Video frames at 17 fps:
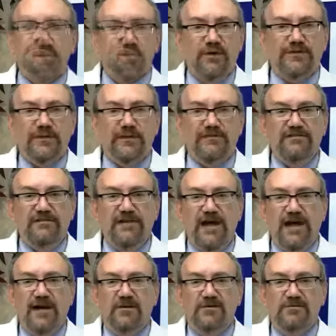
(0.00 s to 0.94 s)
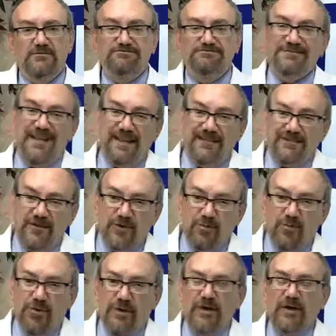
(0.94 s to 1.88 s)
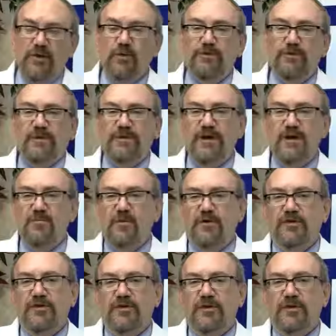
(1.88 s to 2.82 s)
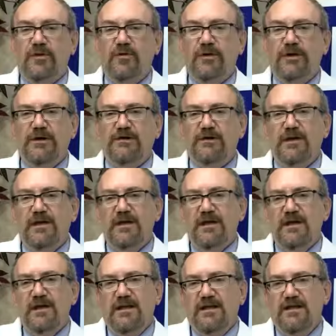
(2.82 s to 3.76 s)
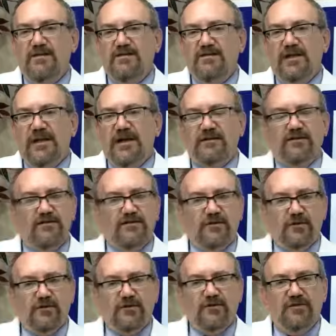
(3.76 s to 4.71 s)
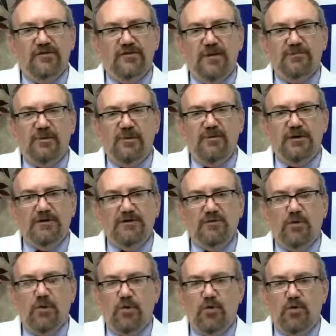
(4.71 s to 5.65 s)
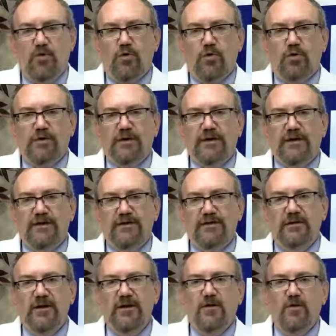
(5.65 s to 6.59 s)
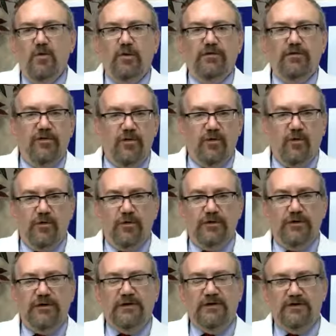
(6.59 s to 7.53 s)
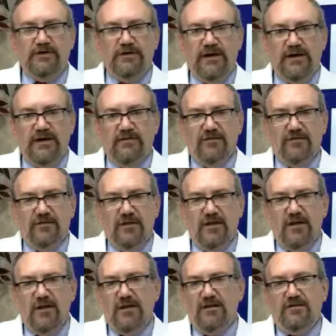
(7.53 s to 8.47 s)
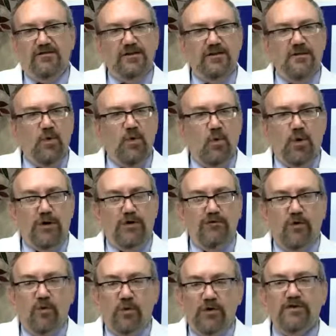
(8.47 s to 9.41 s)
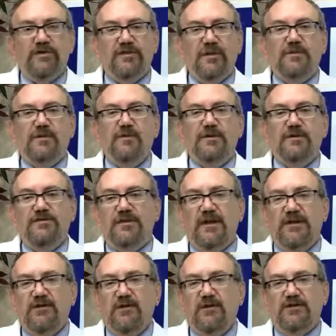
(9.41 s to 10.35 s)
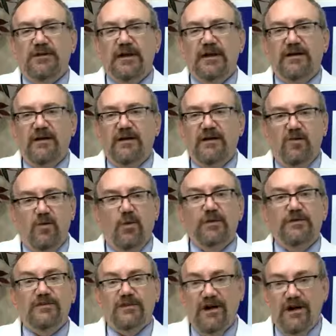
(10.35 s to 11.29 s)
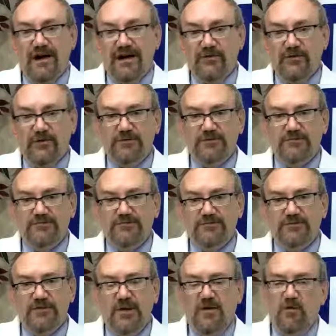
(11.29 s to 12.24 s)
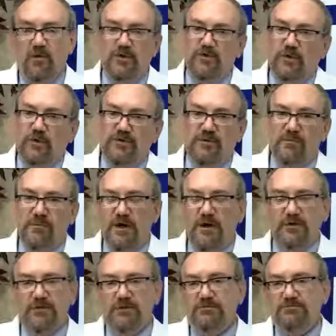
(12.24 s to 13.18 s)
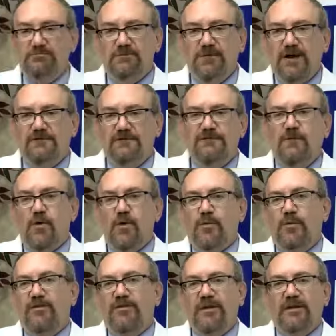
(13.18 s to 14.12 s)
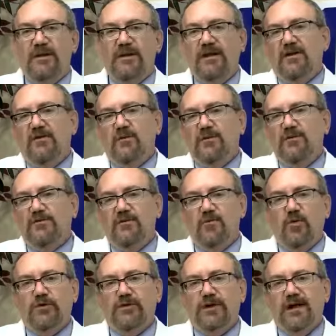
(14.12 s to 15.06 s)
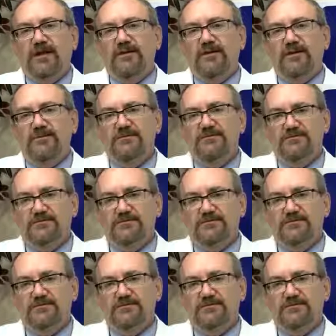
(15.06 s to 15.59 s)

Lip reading: And what they found, after playing with the numbers a little bit, is that certain supplements were correlated with earlier death. It seemed that one of the worst supplements they looked at was iron, which was about a 4% increase in mortality.